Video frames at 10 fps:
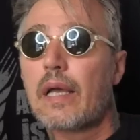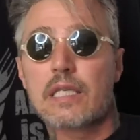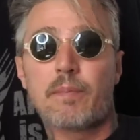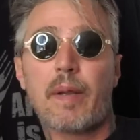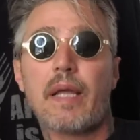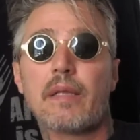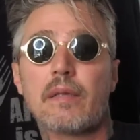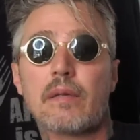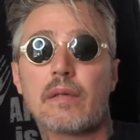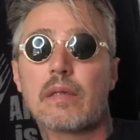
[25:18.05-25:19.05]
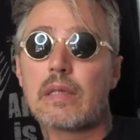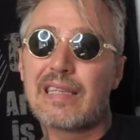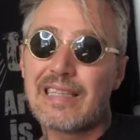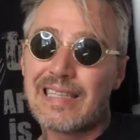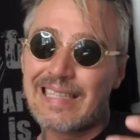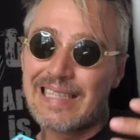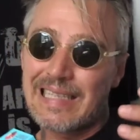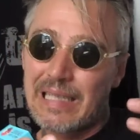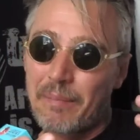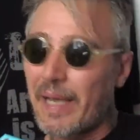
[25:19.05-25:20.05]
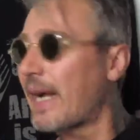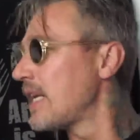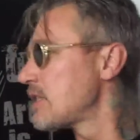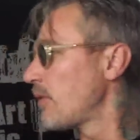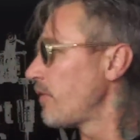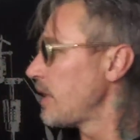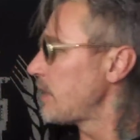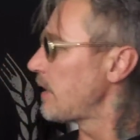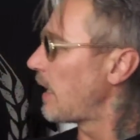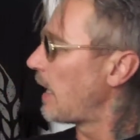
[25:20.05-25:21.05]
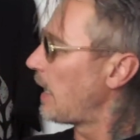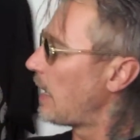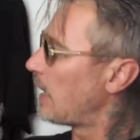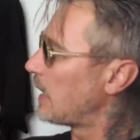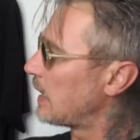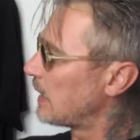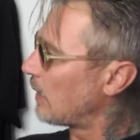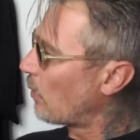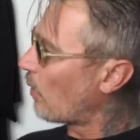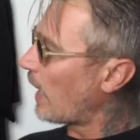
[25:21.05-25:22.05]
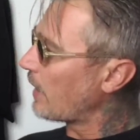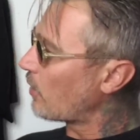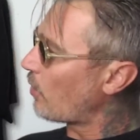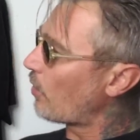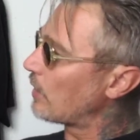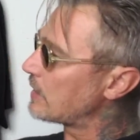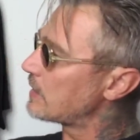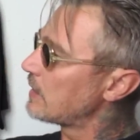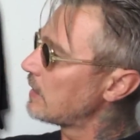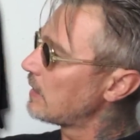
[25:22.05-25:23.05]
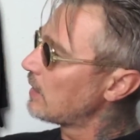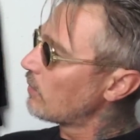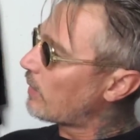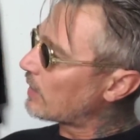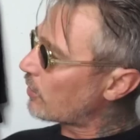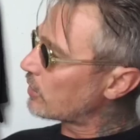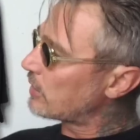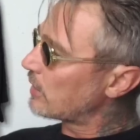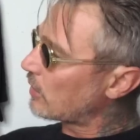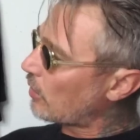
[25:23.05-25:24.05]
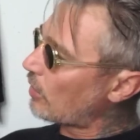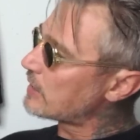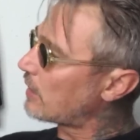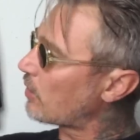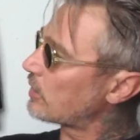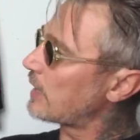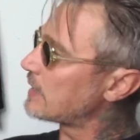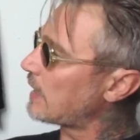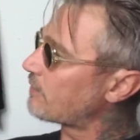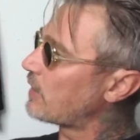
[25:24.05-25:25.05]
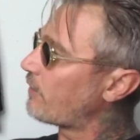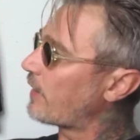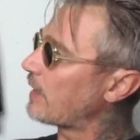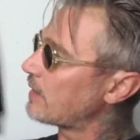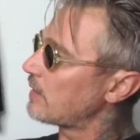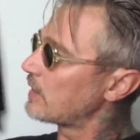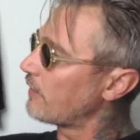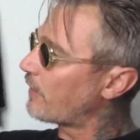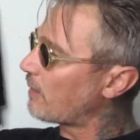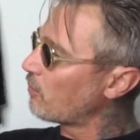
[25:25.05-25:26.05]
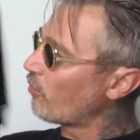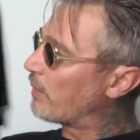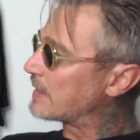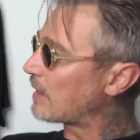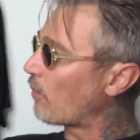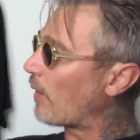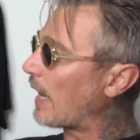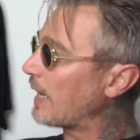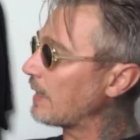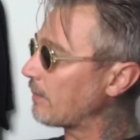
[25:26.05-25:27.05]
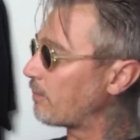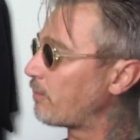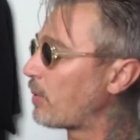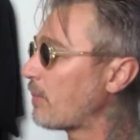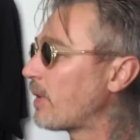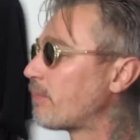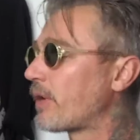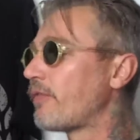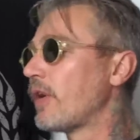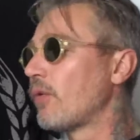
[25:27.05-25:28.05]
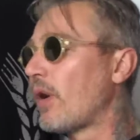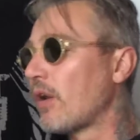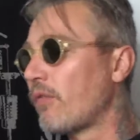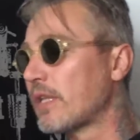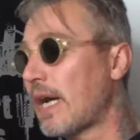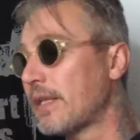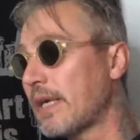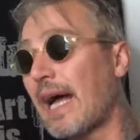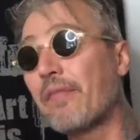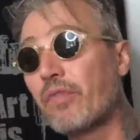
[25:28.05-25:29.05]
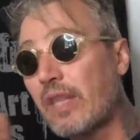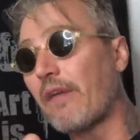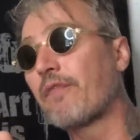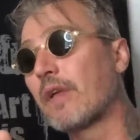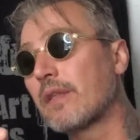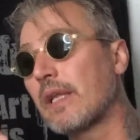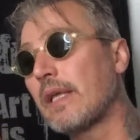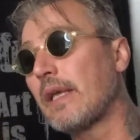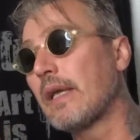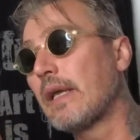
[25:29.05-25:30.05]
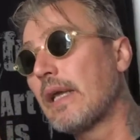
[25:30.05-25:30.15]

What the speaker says: explained the mechanism of it, why coils and rotaries have different movements, and why people prefer one over the other. And definitely,